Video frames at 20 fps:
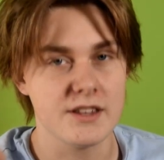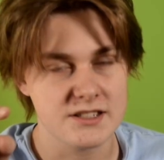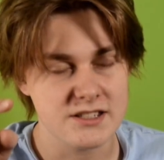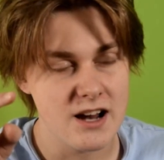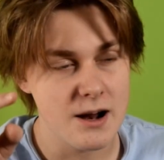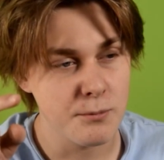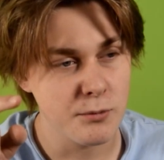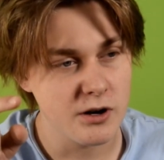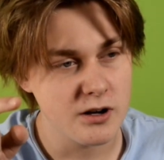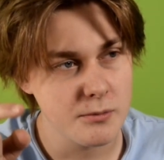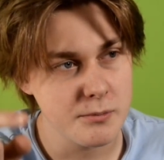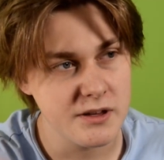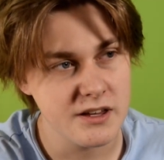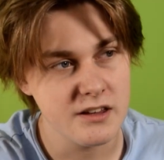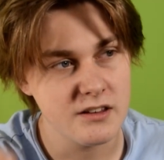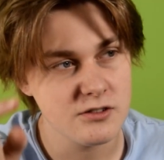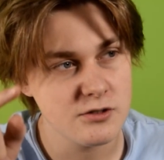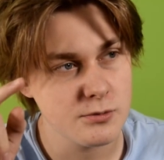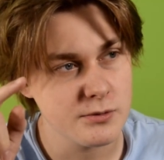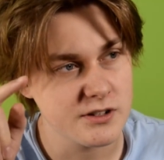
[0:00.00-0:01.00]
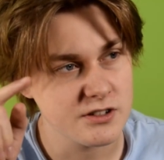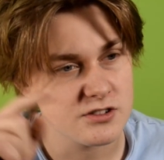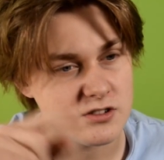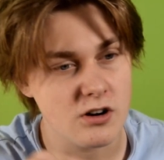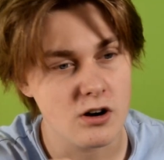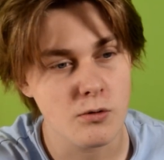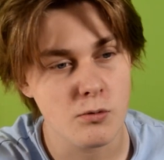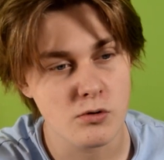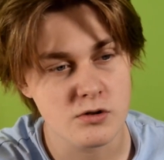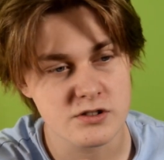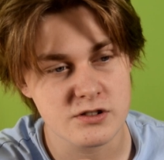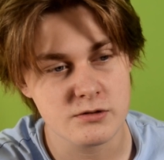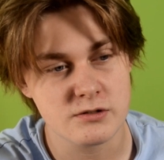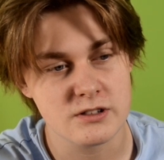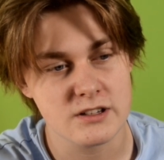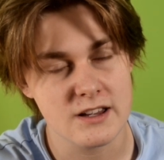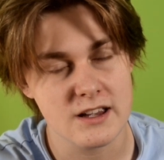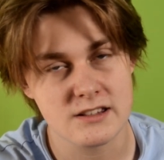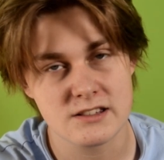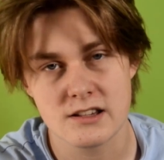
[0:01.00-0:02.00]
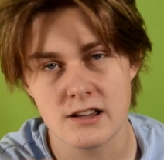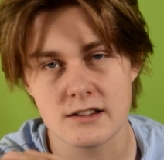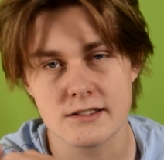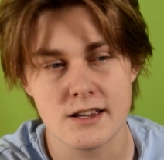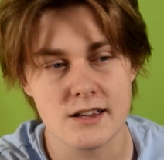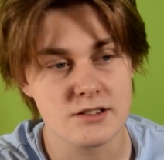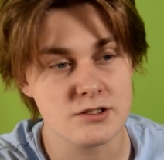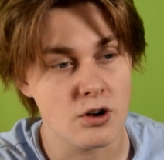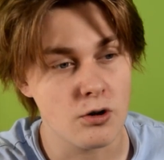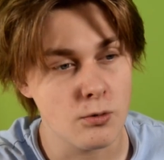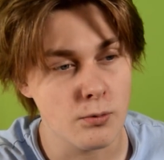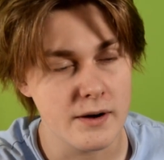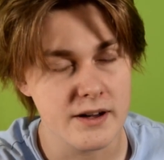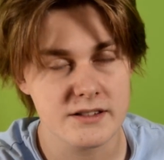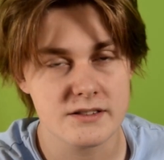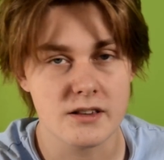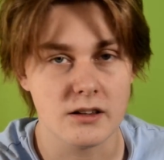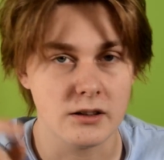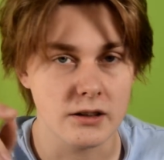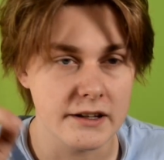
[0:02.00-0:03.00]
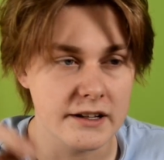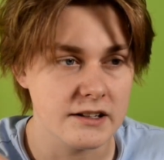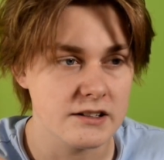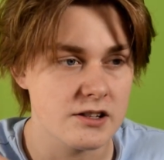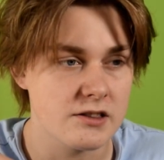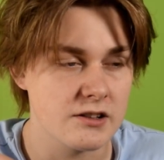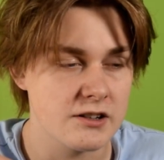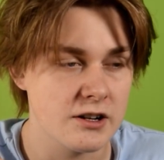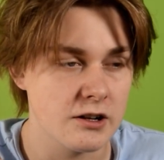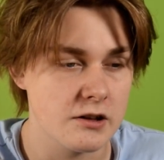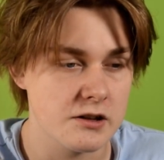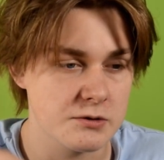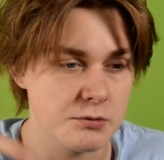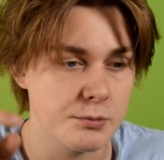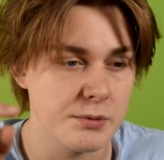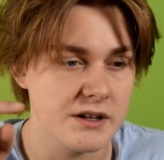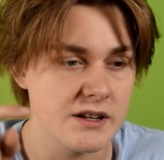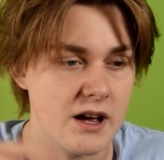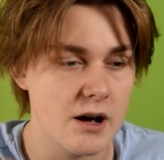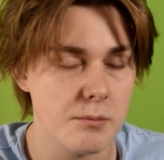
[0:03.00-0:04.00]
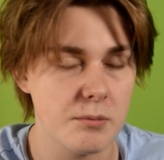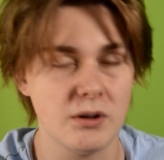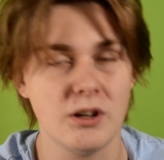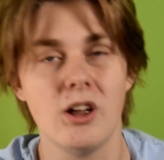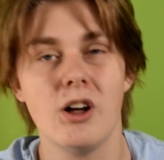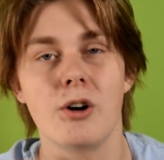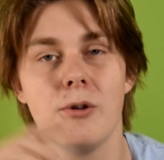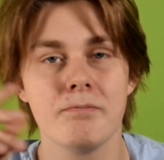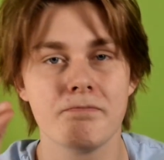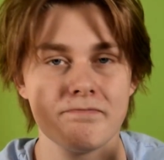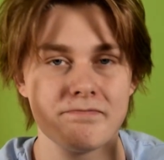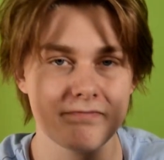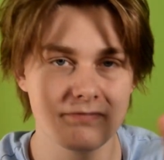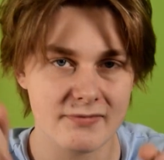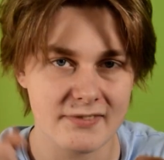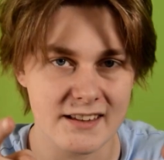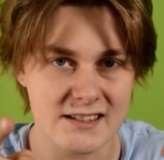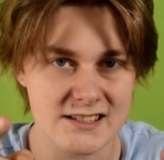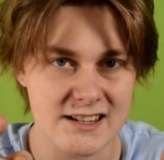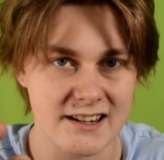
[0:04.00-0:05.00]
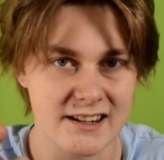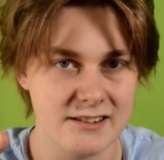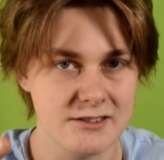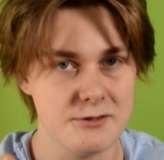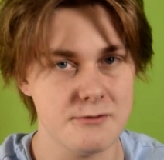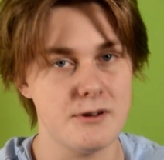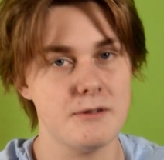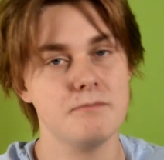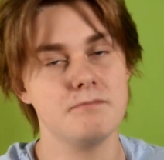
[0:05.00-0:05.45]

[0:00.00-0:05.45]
time we're going to be doing Star Wars UCS sets as always. The link to the tier list will be down below. Let's get into it.